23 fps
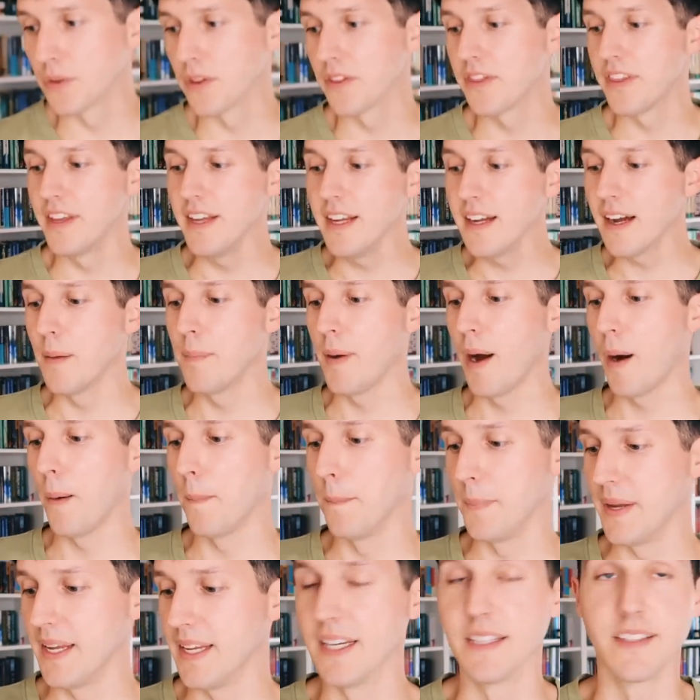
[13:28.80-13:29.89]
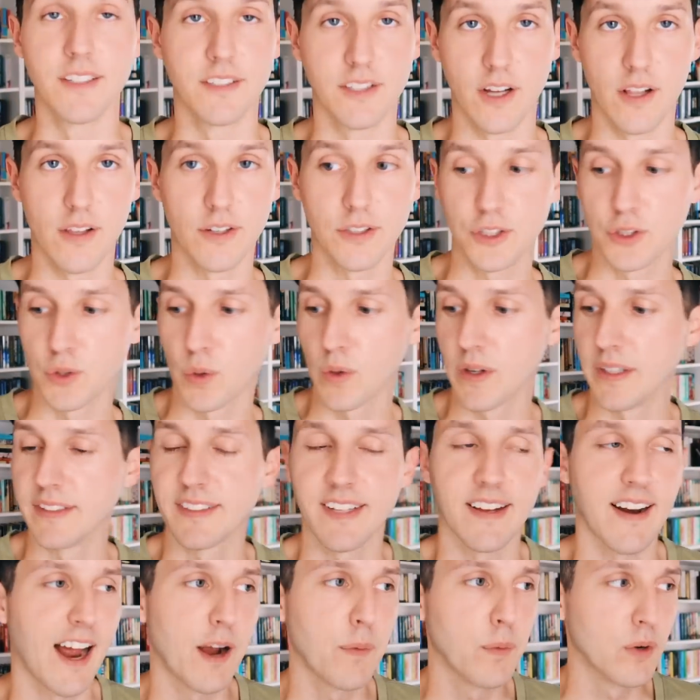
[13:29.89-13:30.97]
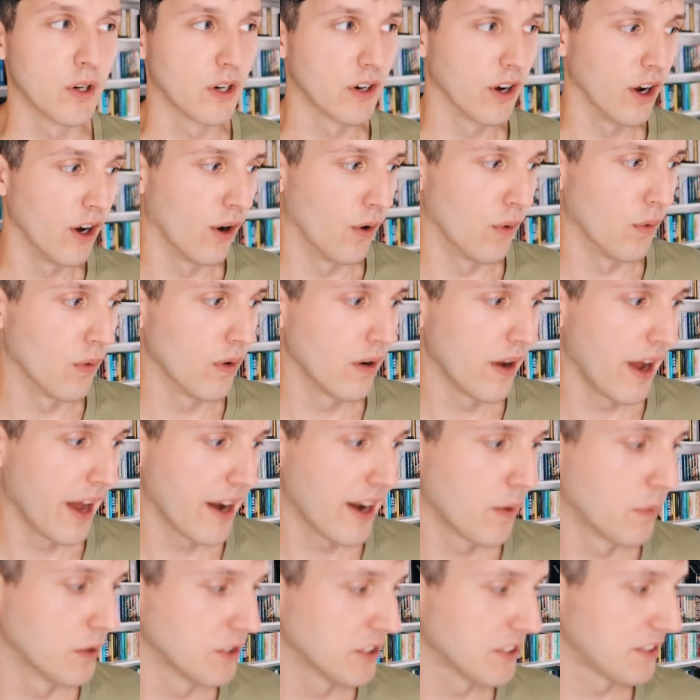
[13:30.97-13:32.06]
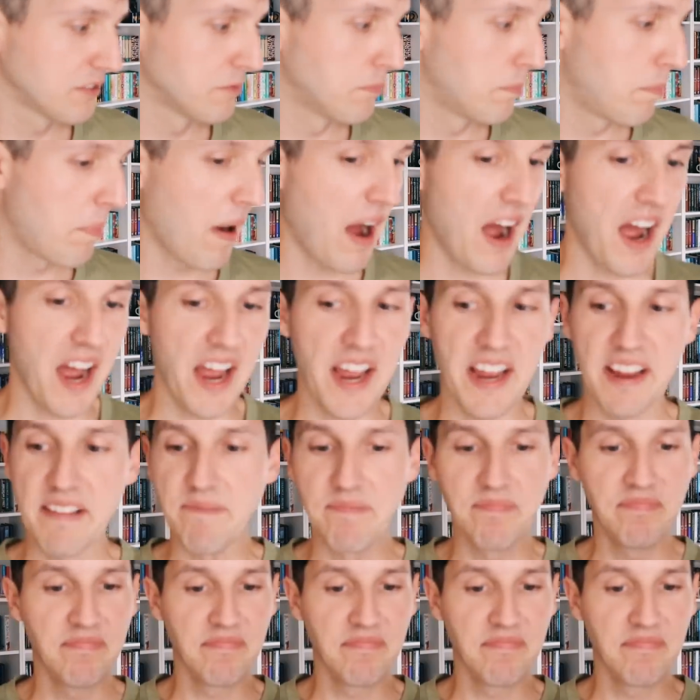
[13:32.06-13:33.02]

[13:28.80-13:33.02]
the thing about me in the dollar store is that I will go and I will just buy